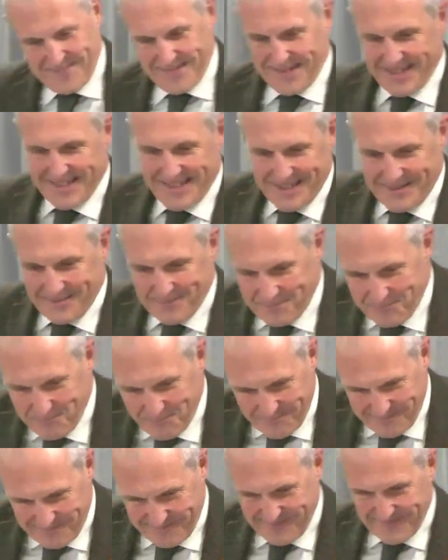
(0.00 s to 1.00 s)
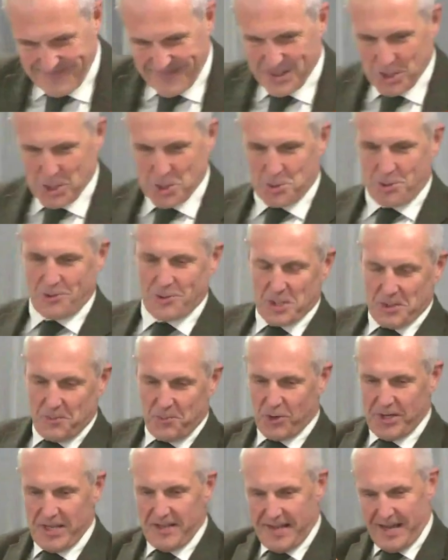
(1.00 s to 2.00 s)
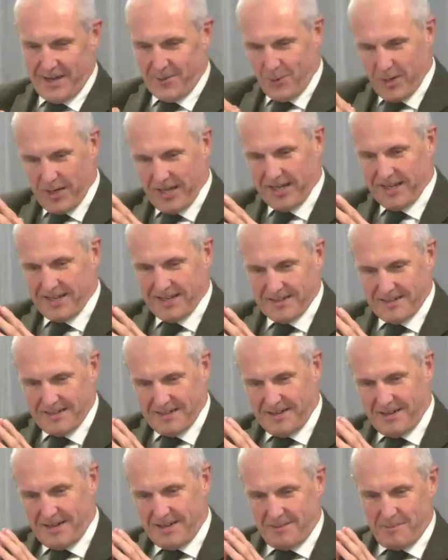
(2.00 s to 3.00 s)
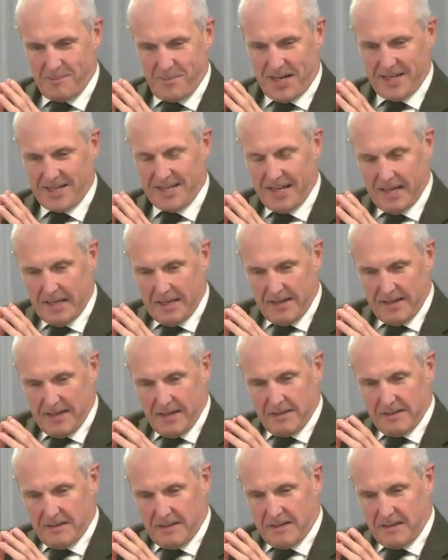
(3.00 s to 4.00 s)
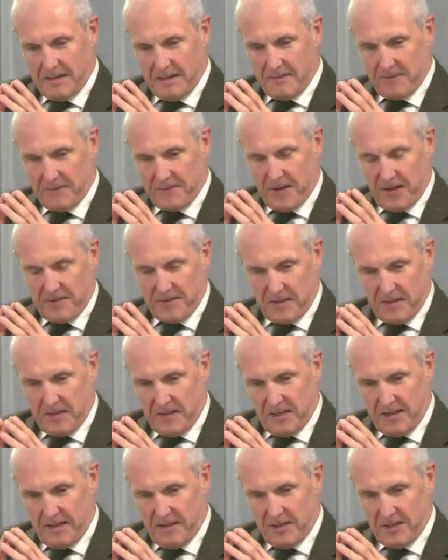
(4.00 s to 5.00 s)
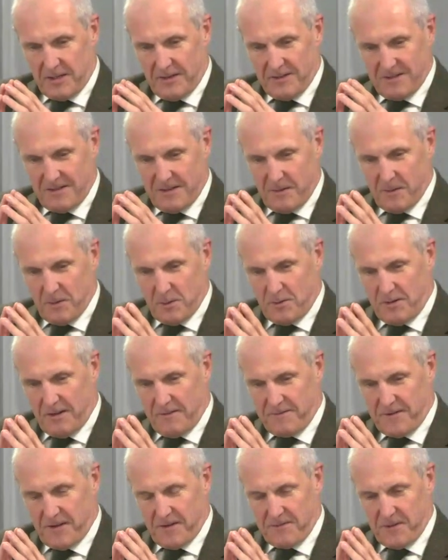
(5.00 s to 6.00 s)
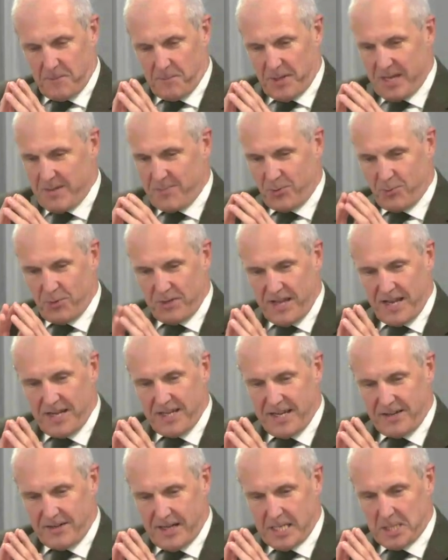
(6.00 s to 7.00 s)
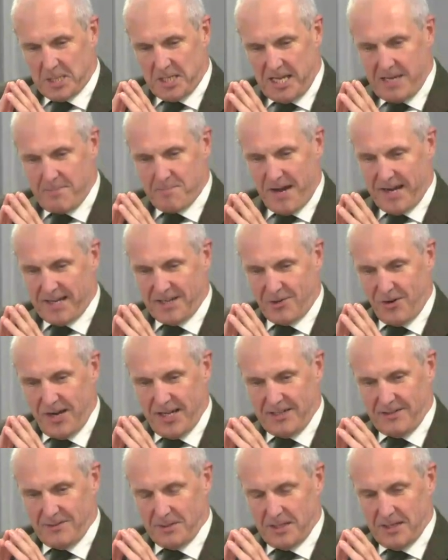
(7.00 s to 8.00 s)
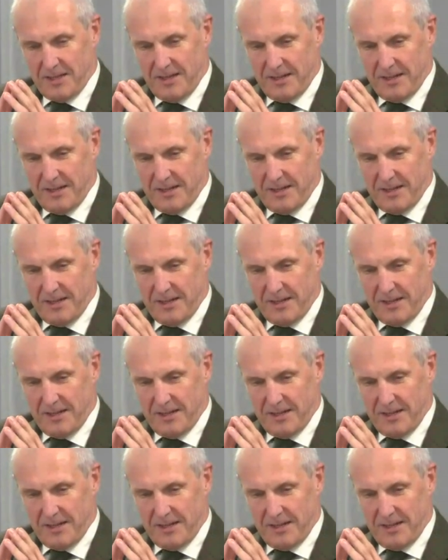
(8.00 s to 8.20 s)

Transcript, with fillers: um, strong to put it that way, but for, for, people with any IT background,